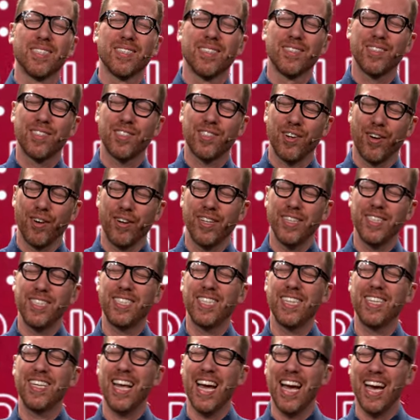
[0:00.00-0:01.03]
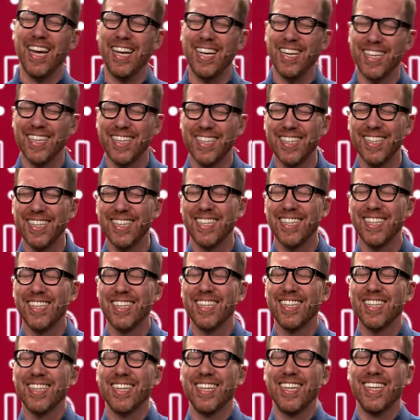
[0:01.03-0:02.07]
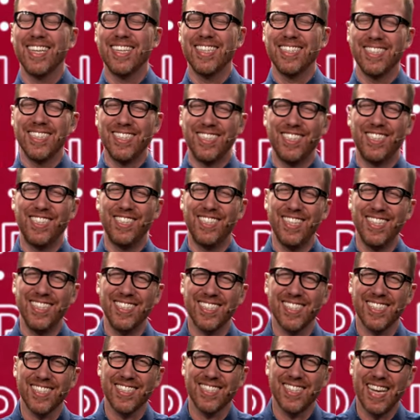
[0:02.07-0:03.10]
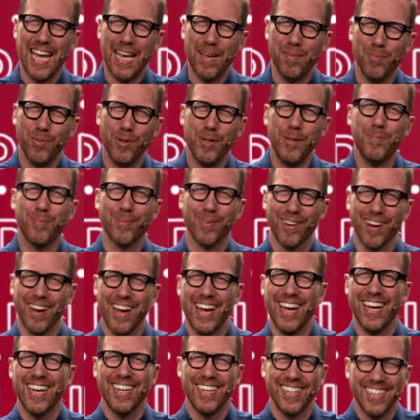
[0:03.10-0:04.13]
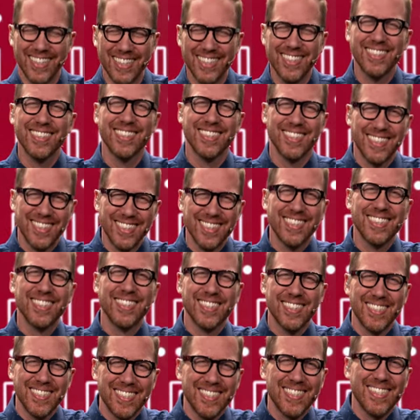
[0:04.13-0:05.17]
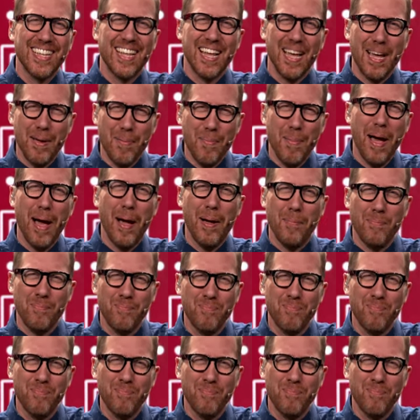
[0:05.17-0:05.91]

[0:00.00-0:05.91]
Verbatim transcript: starting today. In Jesus' name we pray. Amen.